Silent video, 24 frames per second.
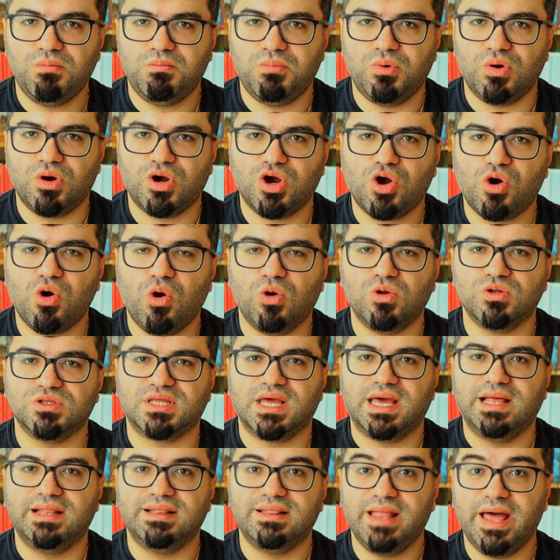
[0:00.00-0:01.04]
book called
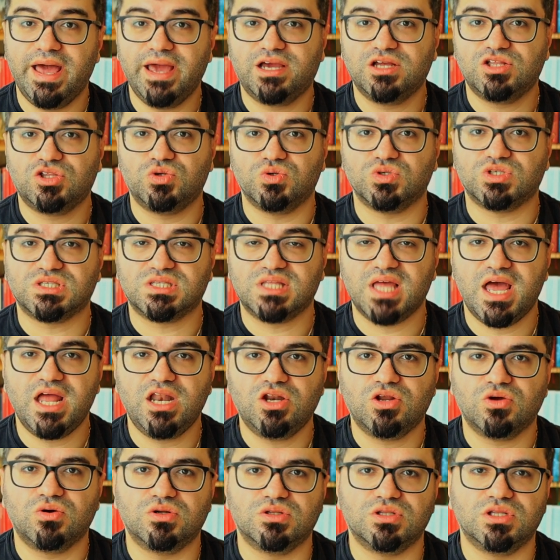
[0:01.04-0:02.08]
A Leg to
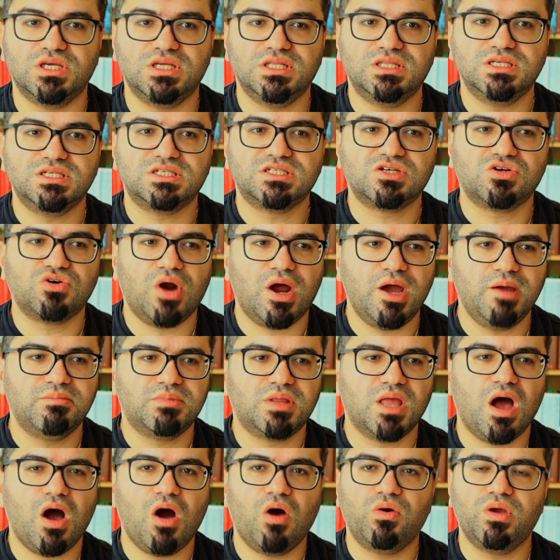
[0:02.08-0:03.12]
Stand On, he described
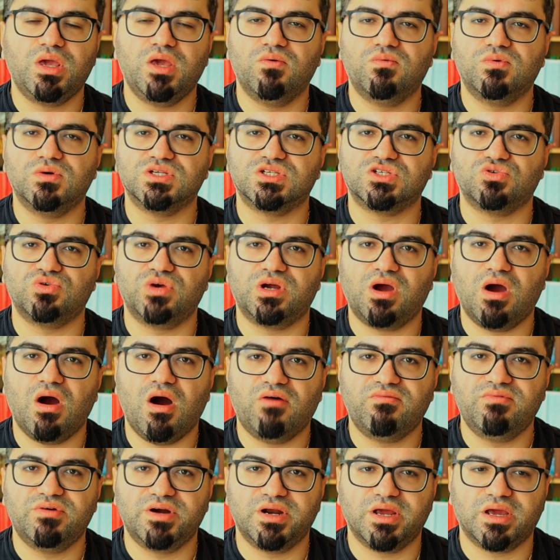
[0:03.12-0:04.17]
how he was
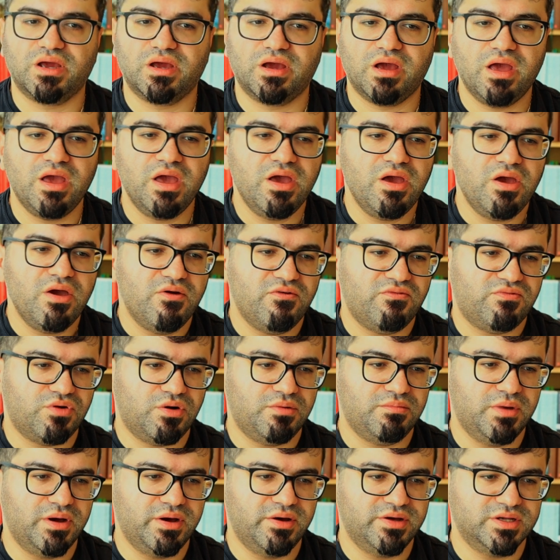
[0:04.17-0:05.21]
recovering
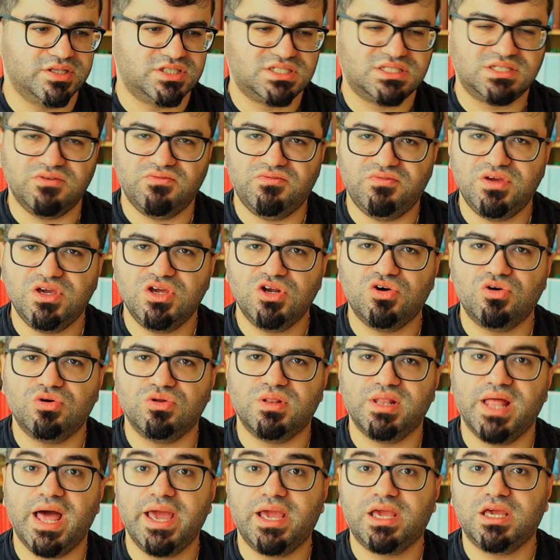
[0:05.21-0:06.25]
from a severe
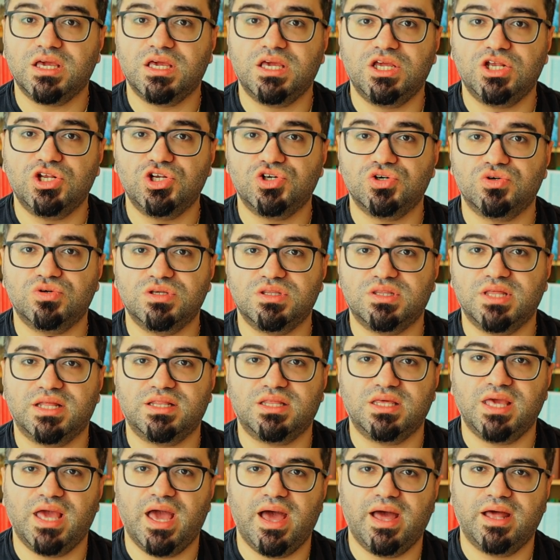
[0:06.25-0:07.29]
leg injury that
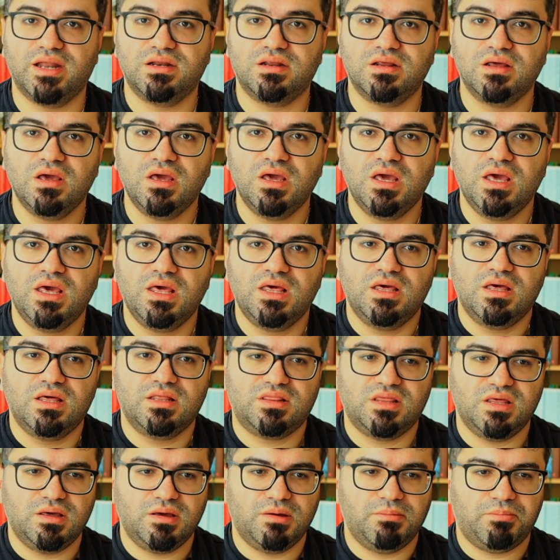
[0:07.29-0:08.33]
he had.
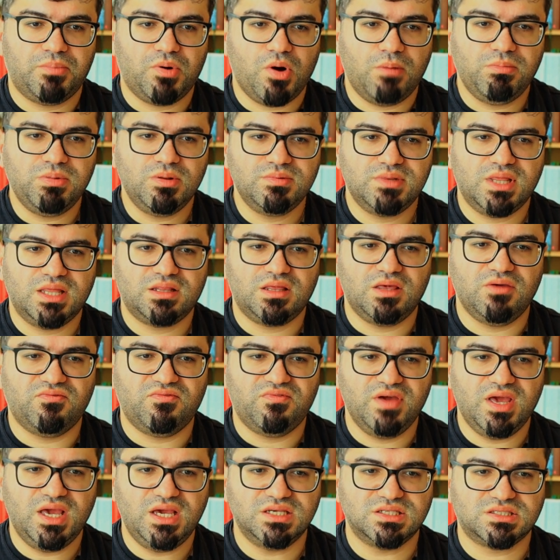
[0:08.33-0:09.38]
The problem that he
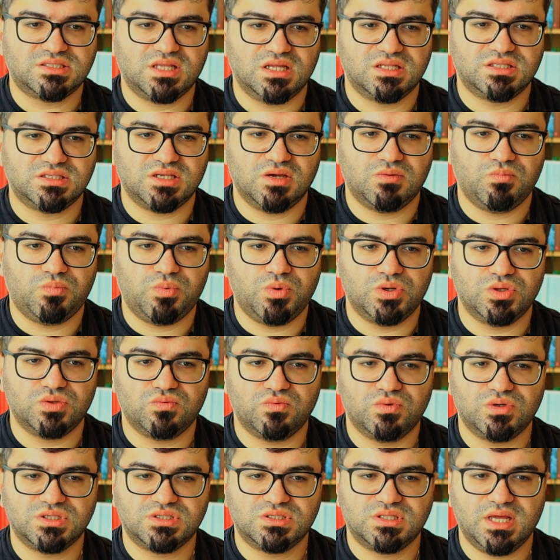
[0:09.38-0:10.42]
faced at some point
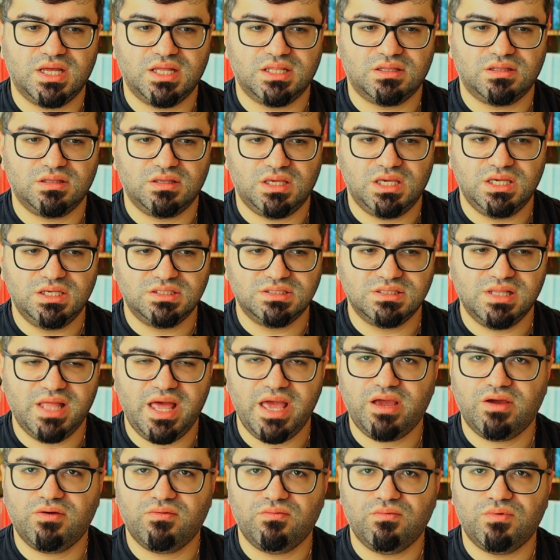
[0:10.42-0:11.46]
was that his
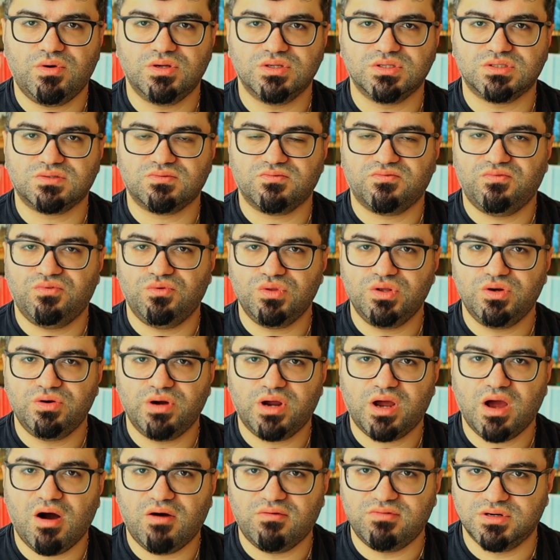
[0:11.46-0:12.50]
leg was fully
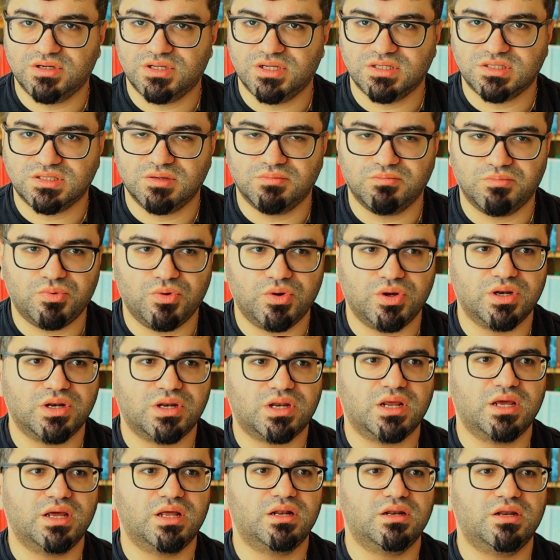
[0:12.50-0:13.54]
recovered at some point
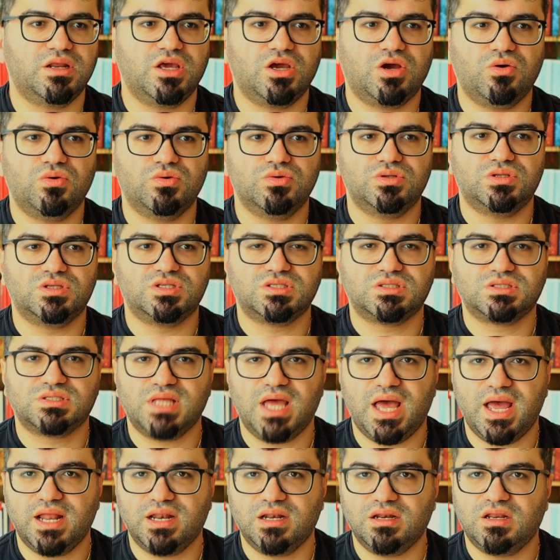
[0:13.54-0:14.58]
and he could
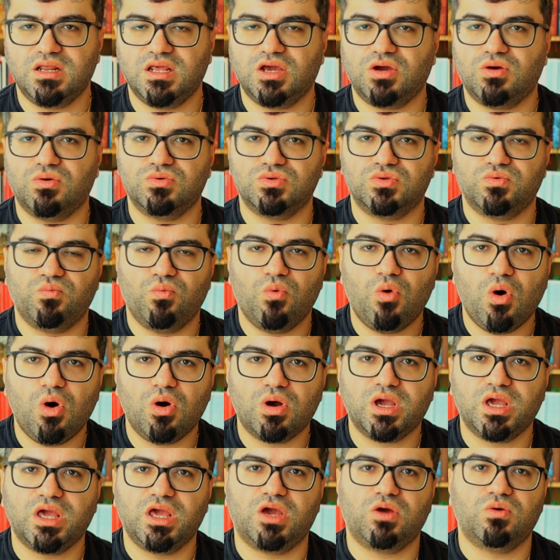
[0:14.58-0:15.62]
stand, he could
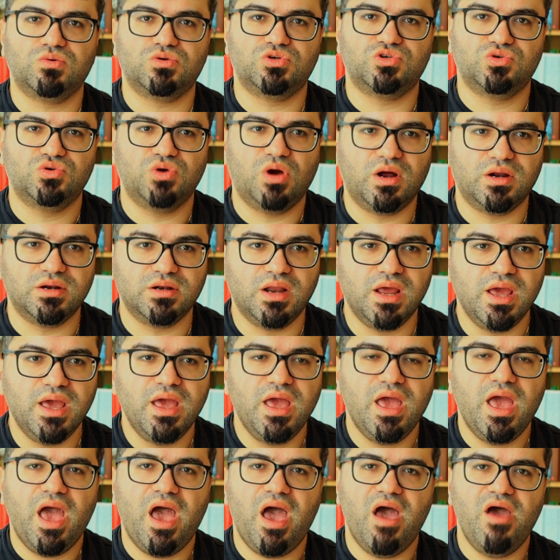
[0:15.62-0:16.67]
walk, he could run,
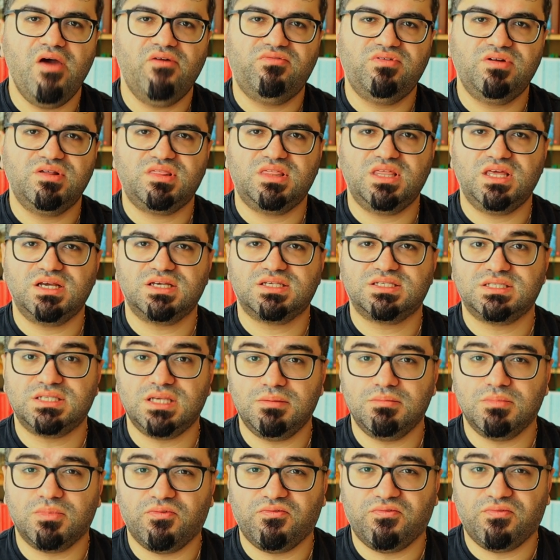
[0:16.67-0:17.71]
Everything
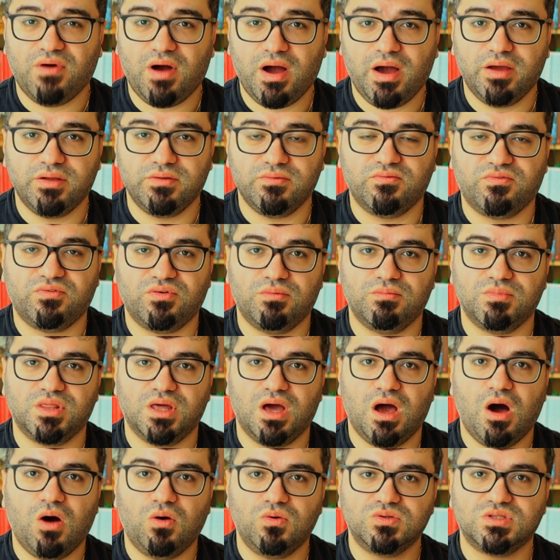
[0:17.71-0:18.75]
seemed fine from the
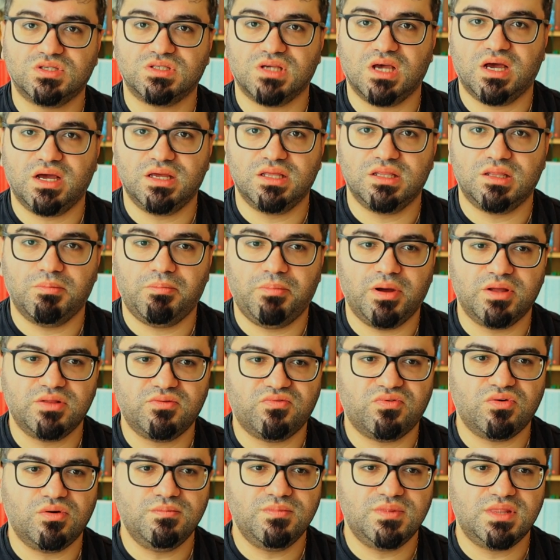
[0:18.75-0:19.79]
outside, but
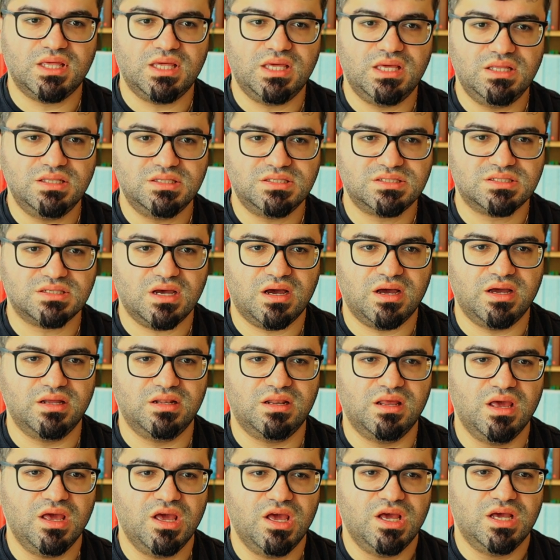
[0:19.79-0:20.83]
from the inside,
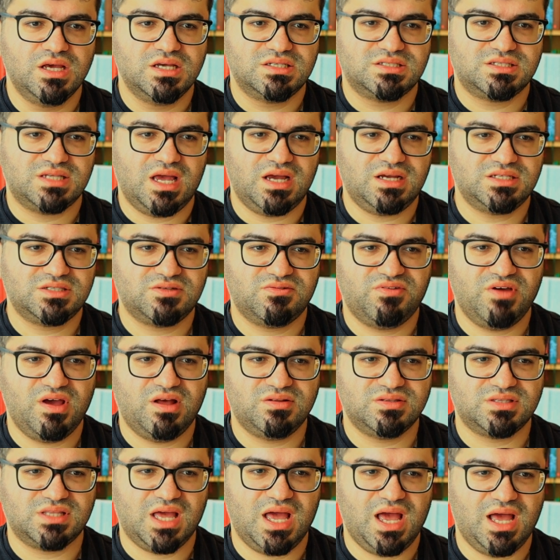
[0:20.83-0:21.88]
Sacks
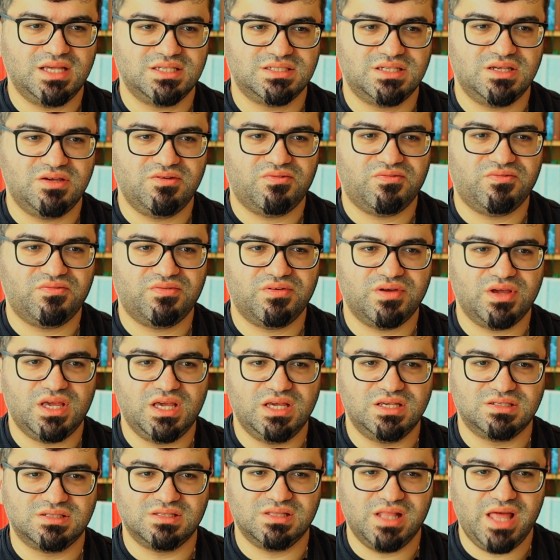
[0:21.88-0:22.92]
felt as if
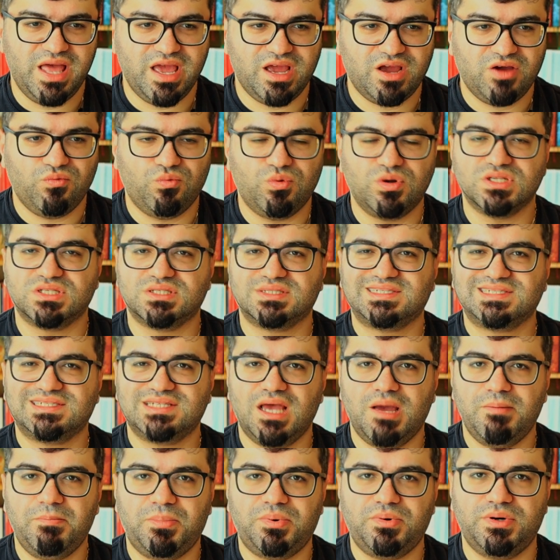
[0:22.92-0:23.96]
his leg was
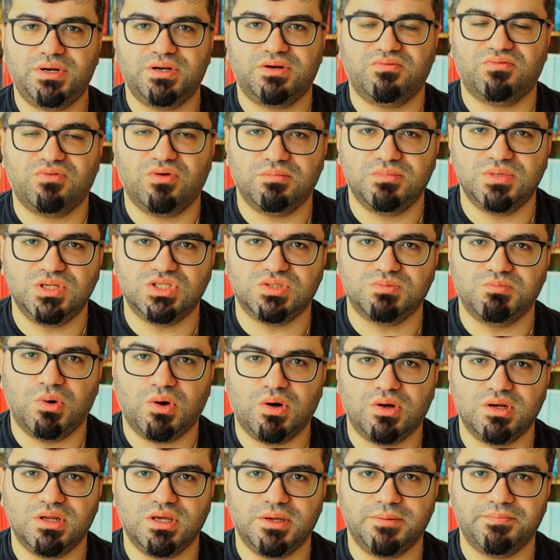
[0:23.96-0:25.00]
separate from his
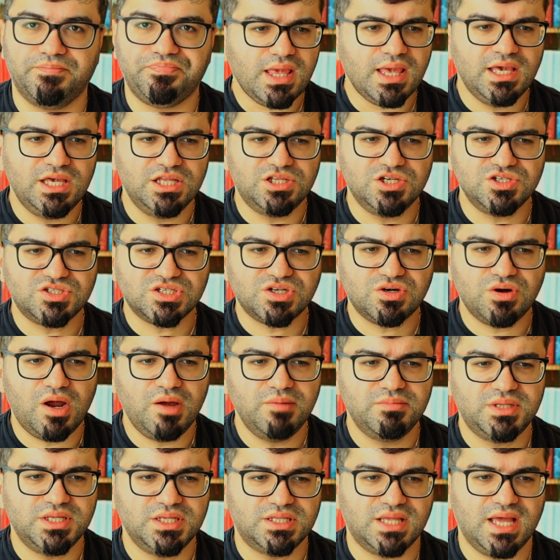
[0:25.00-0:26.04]
body. He
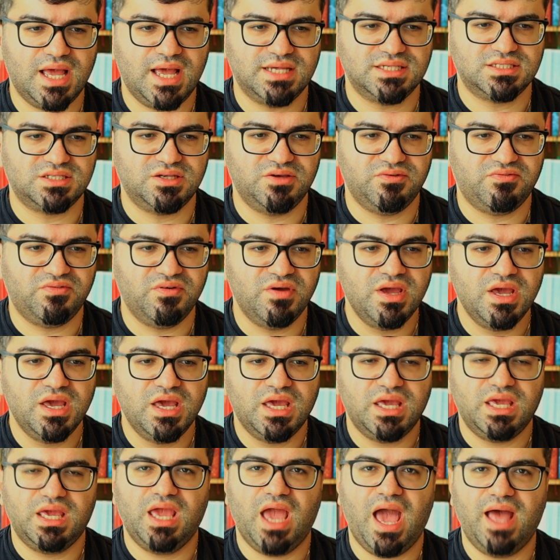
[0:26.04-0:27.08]
described it as if
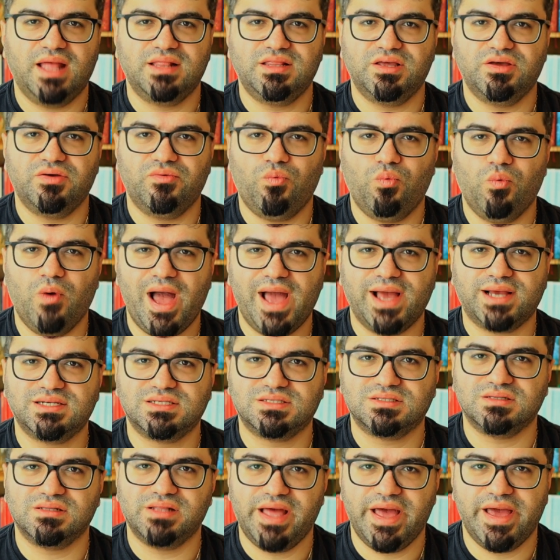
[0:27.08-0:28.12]
he had a
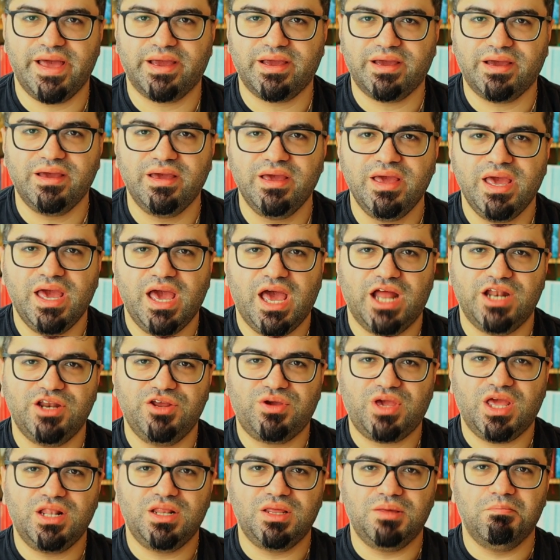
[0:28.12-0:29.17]
wax leg, and you
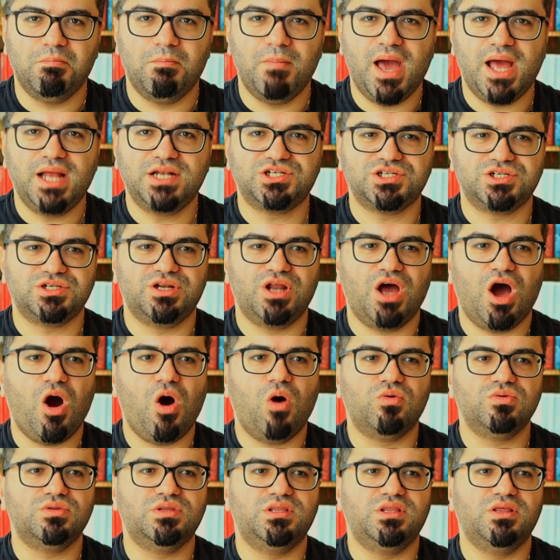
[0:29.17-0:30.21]
can imagine
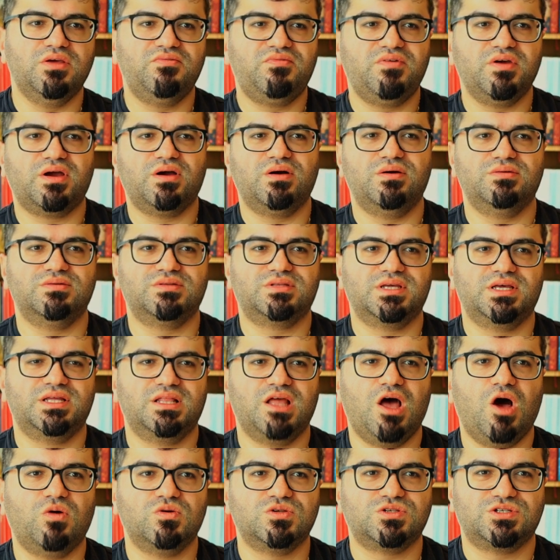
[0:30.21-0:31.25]
how difficult and
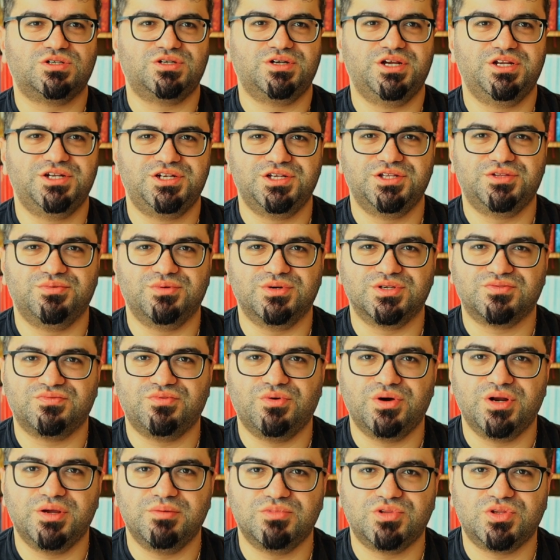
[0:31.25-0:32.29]
how strange it was
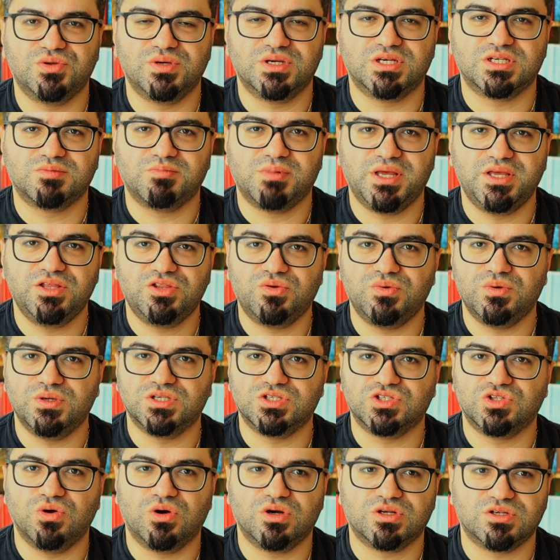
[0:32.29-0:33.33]
for him to explain to his
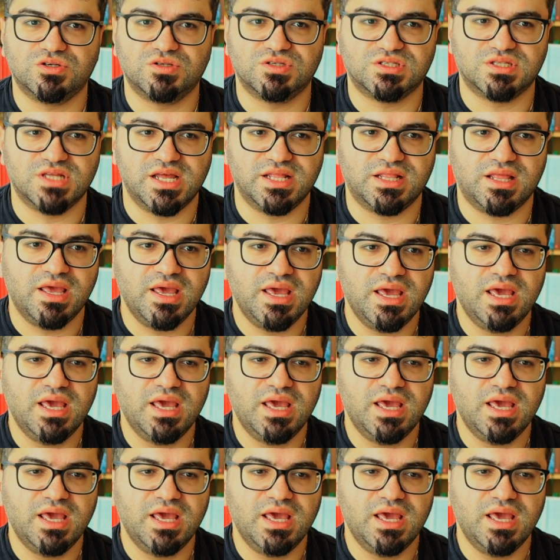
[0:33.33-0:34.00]
doctors that